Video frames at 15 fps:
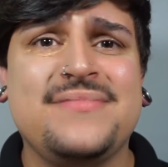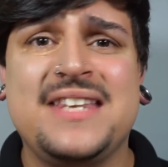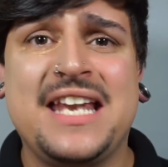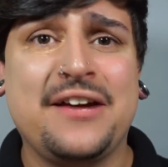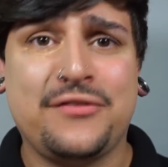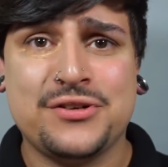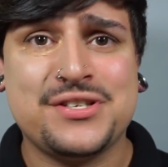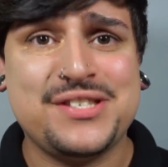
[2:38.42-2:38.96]

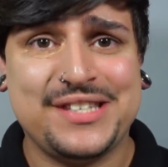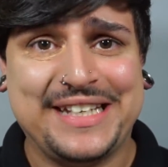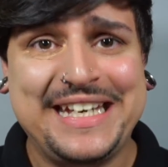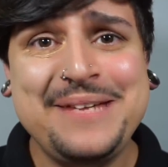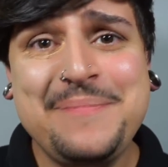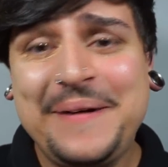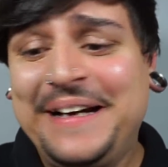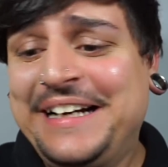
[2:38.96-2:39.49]
never
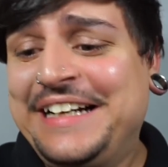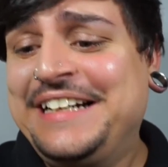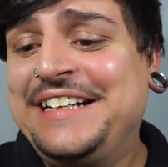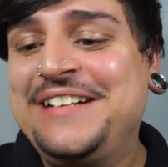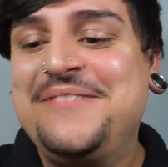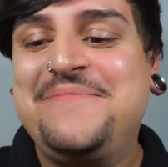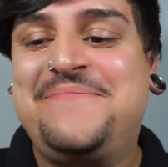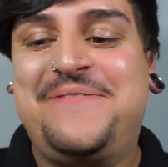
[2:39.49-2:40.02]
sleep.
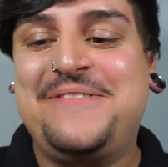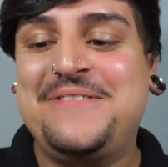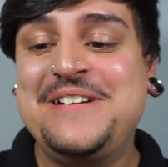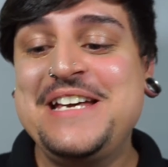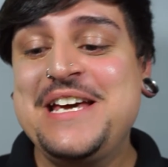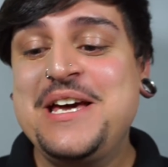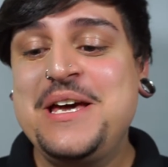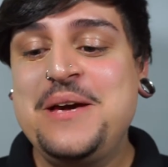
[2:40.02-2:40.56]

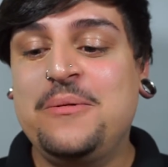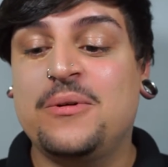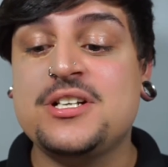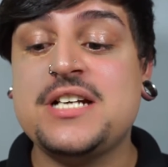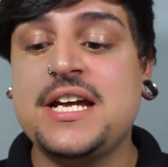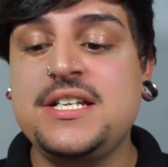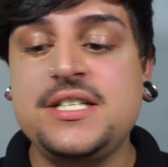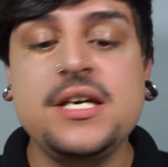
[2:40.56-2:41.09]

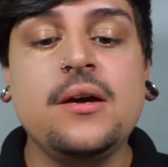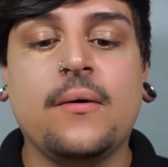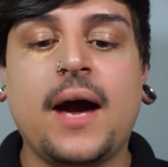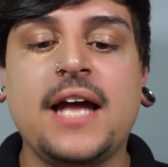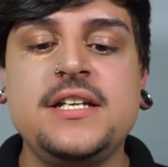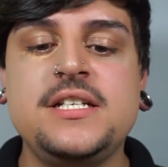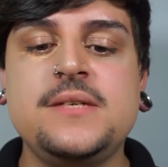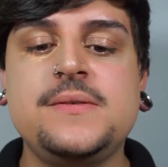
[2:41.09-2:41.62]
Which I do.
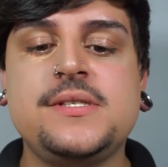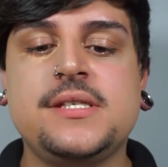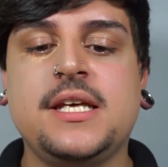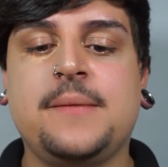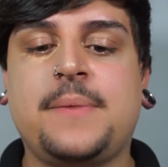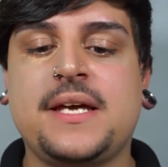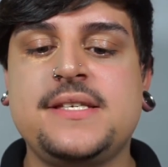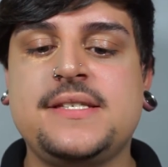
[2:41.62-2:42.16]
I do
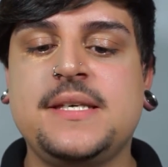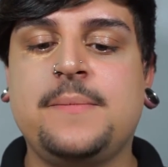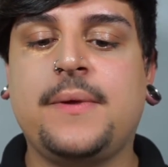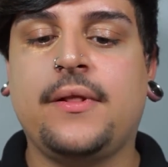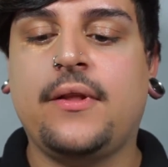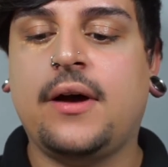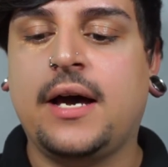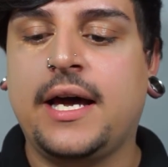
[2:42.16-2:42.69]
sleep. I sleep a
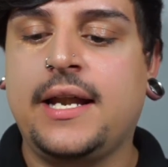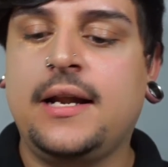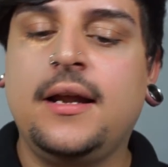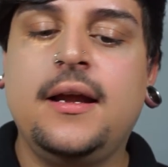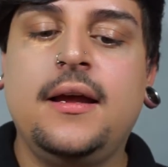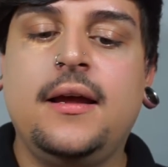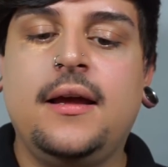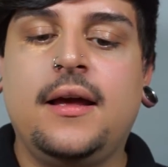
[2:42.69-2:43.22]
lot.
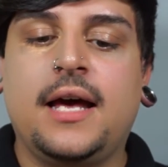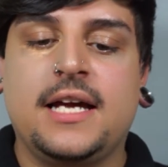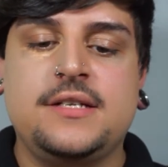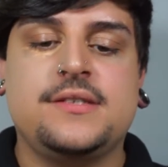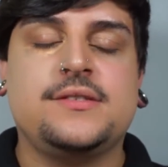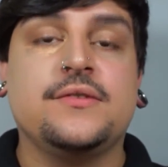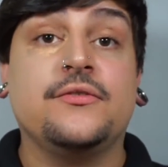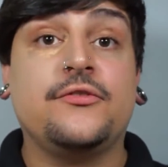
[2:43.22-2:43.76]
I
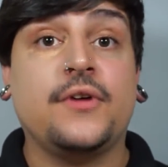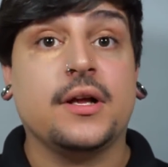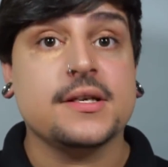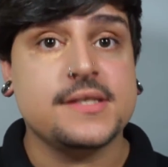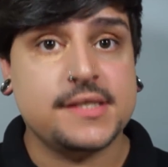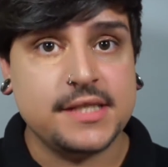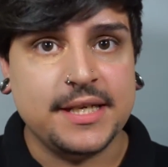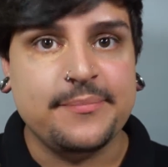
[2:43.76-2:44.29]
just don't fall
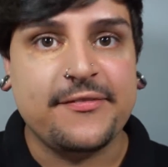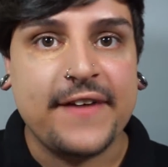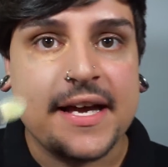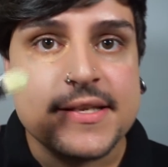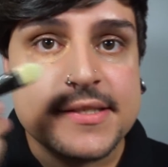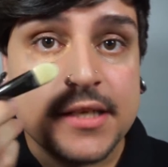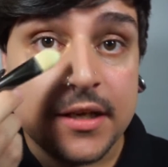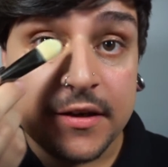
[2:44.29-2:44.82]
asleep
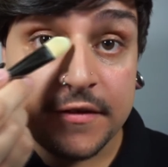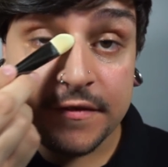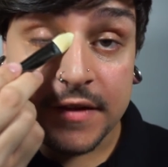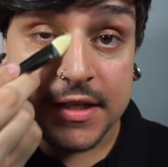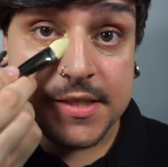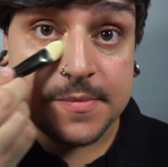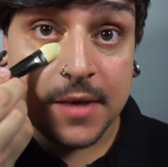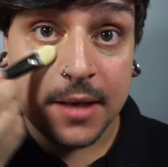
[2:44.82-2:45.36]
fast enough.
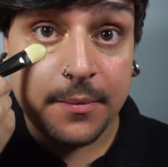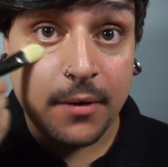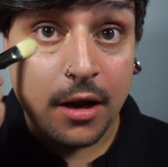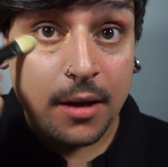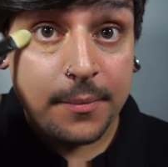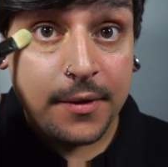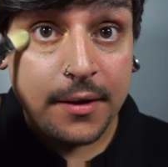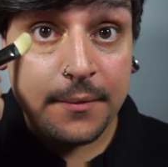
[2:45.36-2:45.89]
That's my
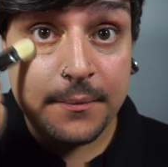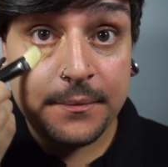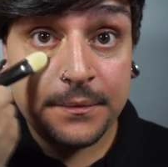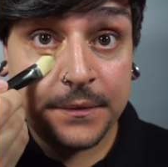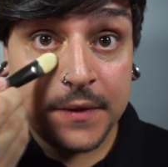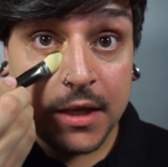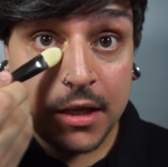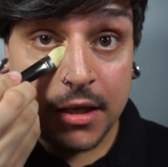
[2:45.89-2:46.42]
problem.
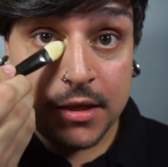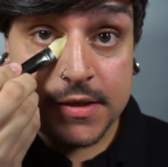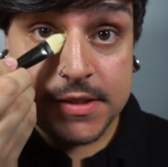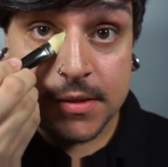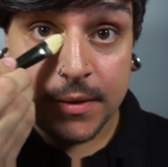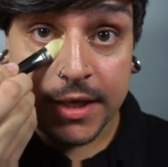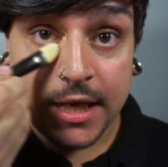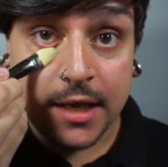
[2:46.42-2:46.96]

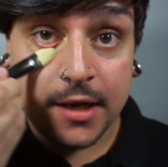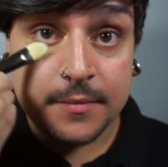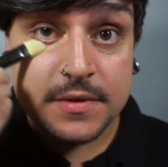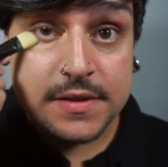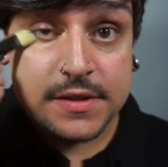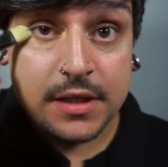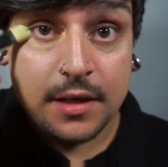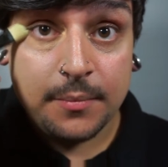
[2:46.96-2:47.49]
So again, I'm
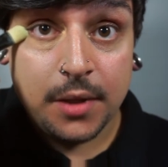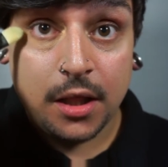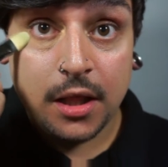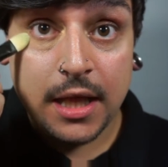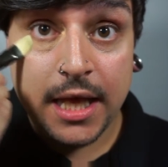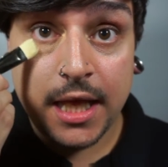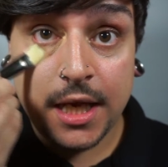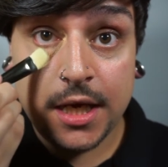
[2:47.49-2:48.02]
just going to
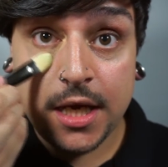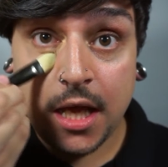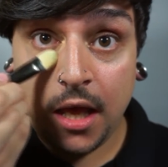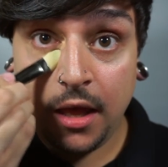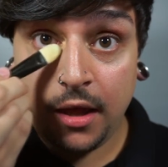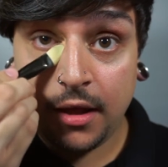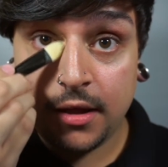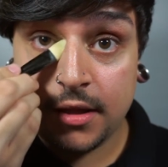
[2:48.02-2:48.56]
blend
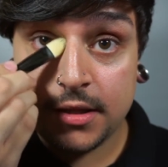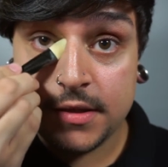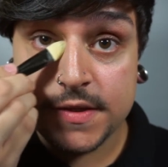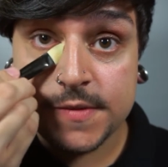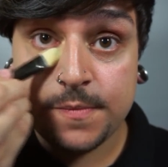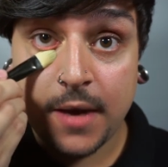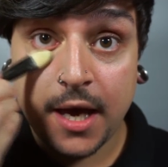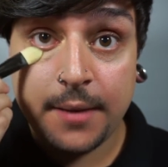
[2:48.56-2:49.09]

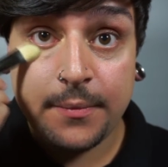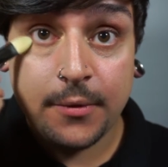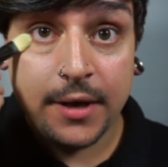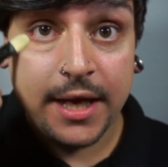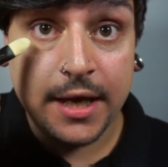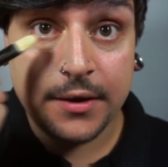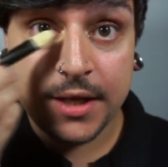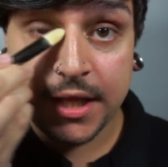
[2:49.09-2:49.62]
this bad
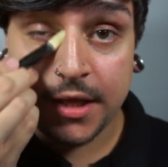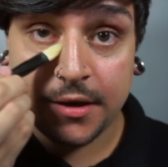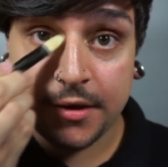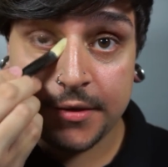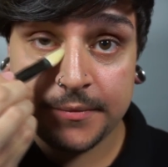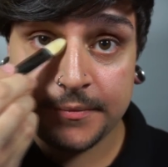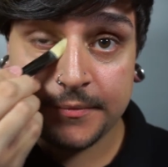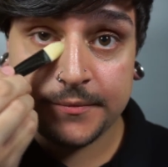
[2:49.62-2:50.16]
boy out
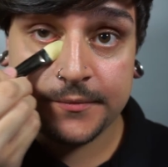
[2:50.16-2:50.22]
here.